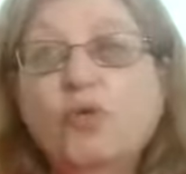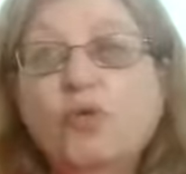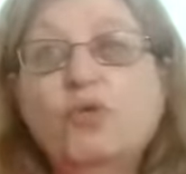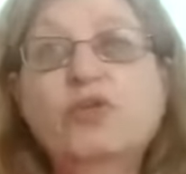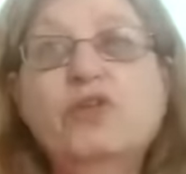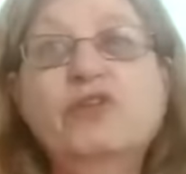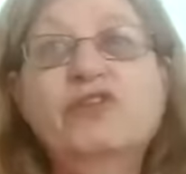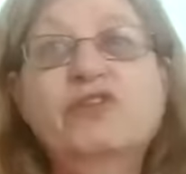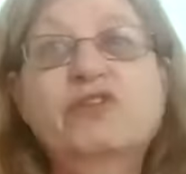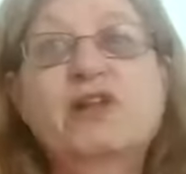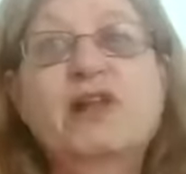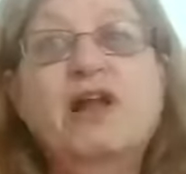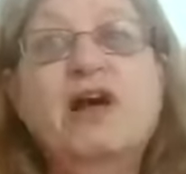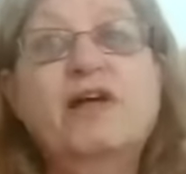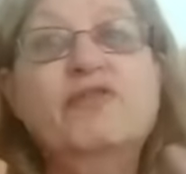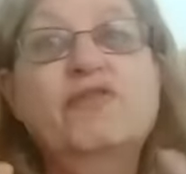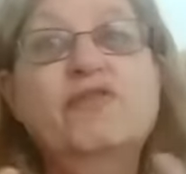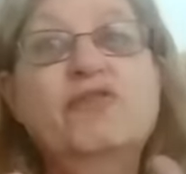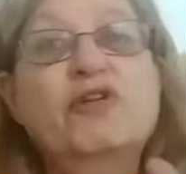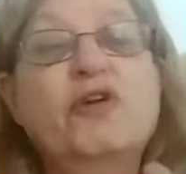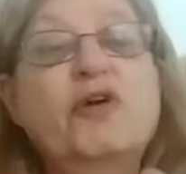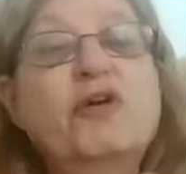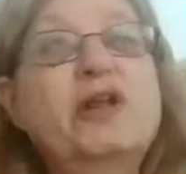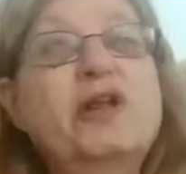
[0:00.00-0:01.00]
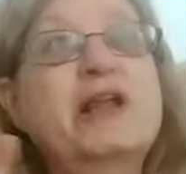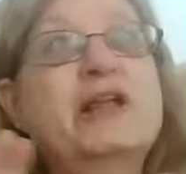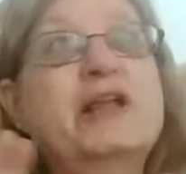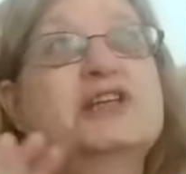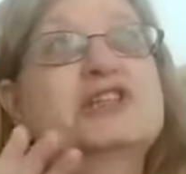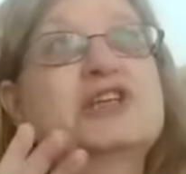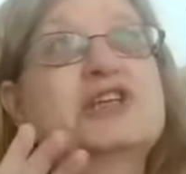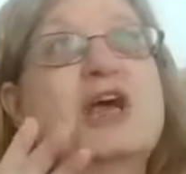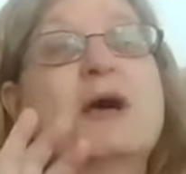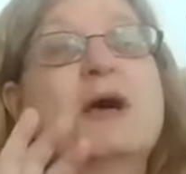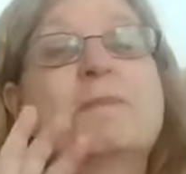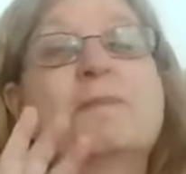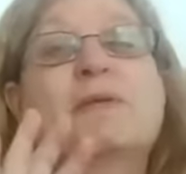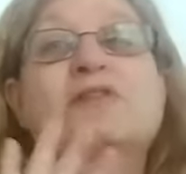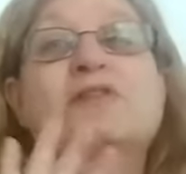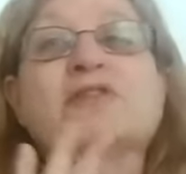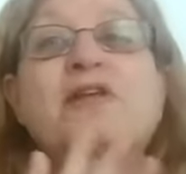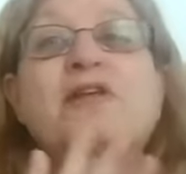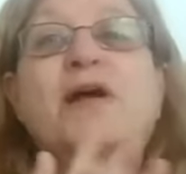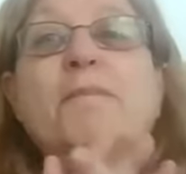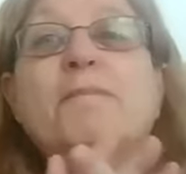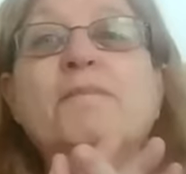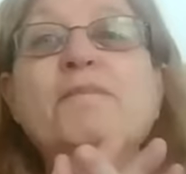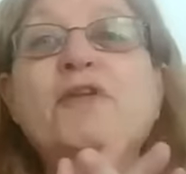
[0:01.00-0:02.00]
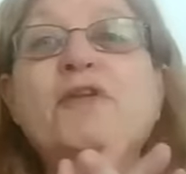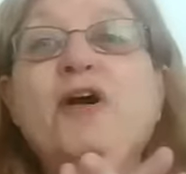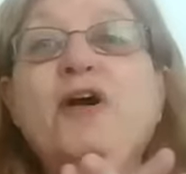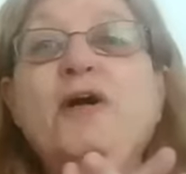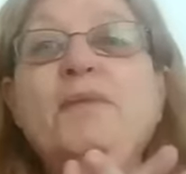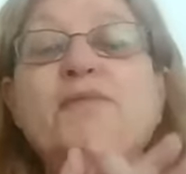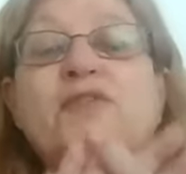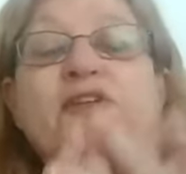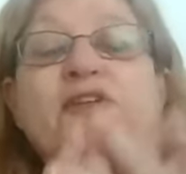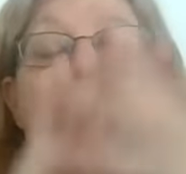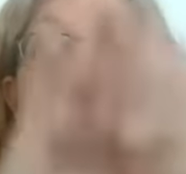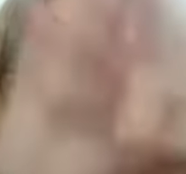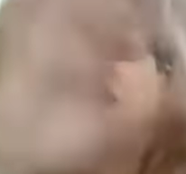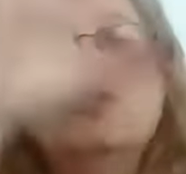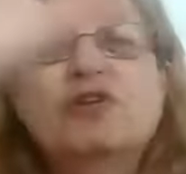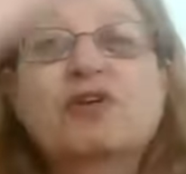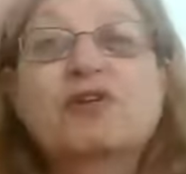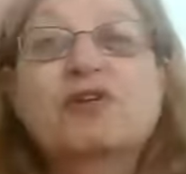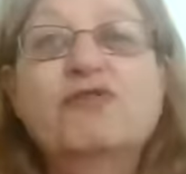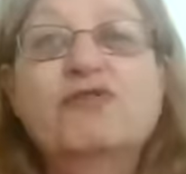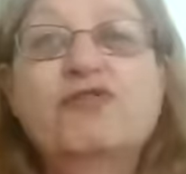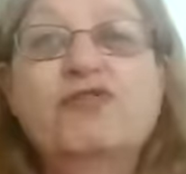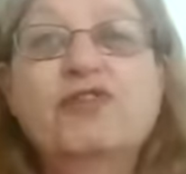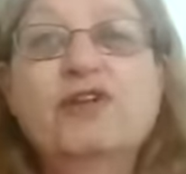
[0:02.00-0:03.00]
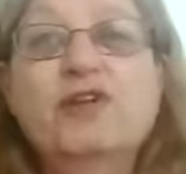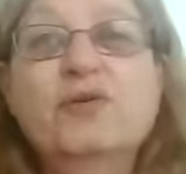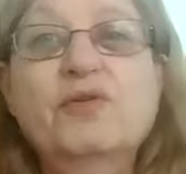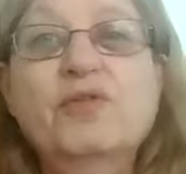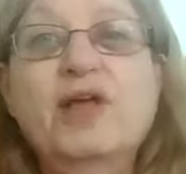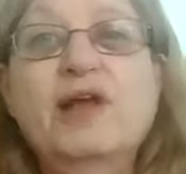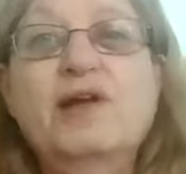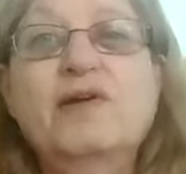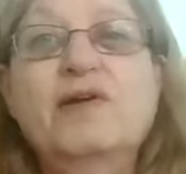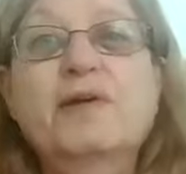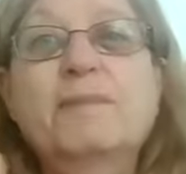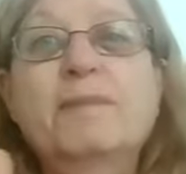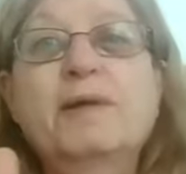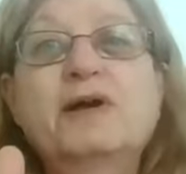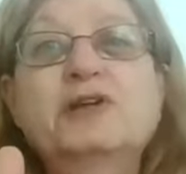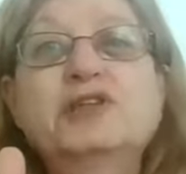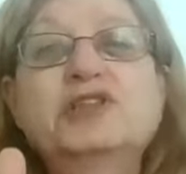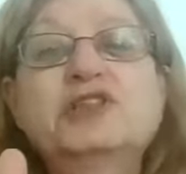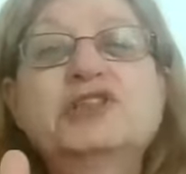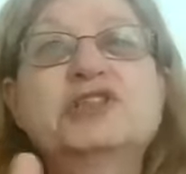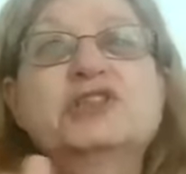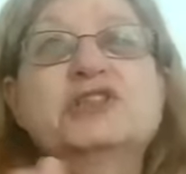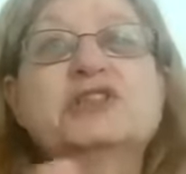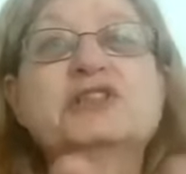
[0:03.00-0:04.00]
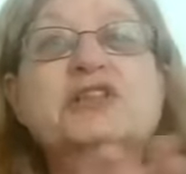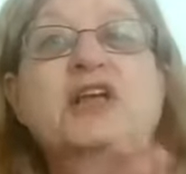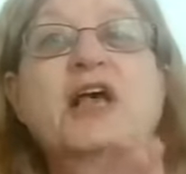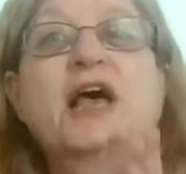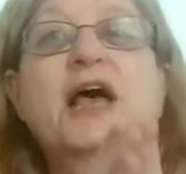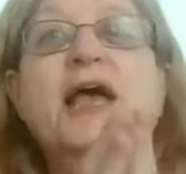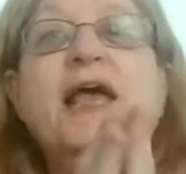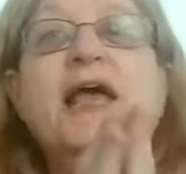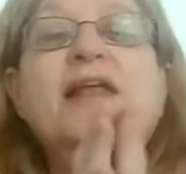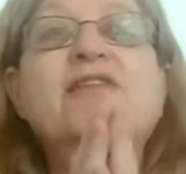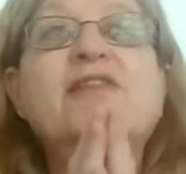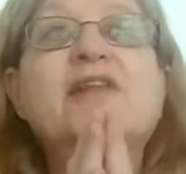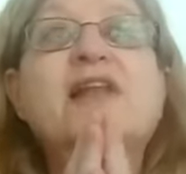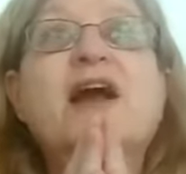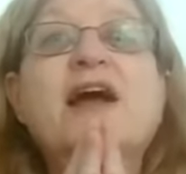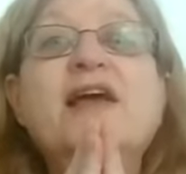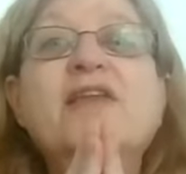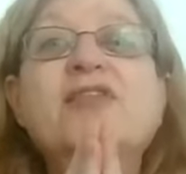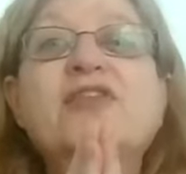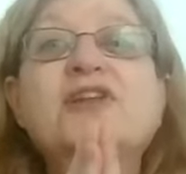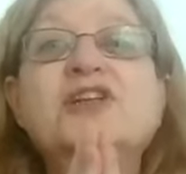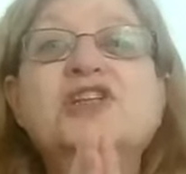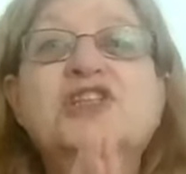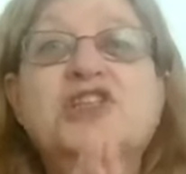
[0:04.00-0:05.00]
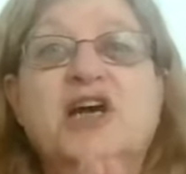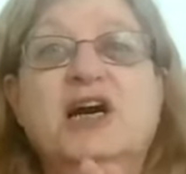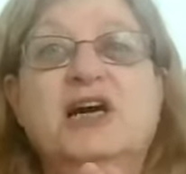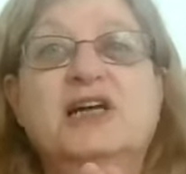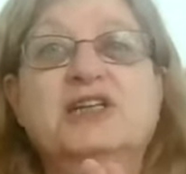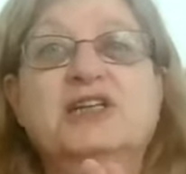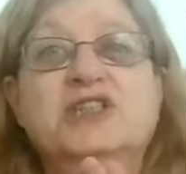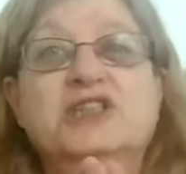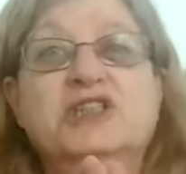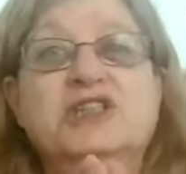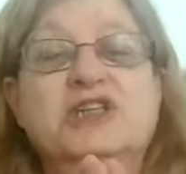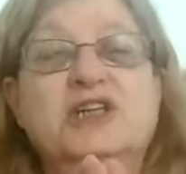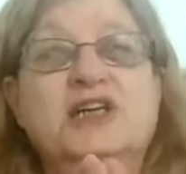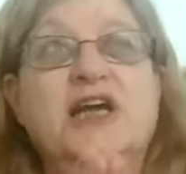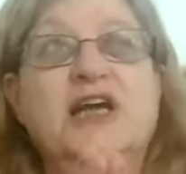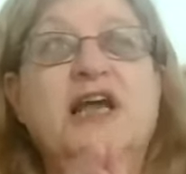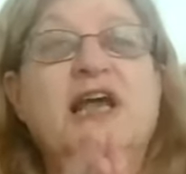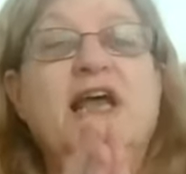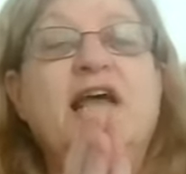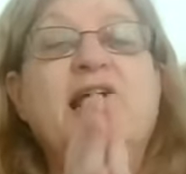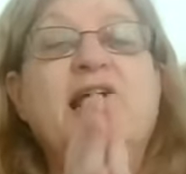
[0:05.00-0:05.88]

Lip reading: got all this life knowledge. But sometimes, yes, you can feel their emotions. It's like the judge.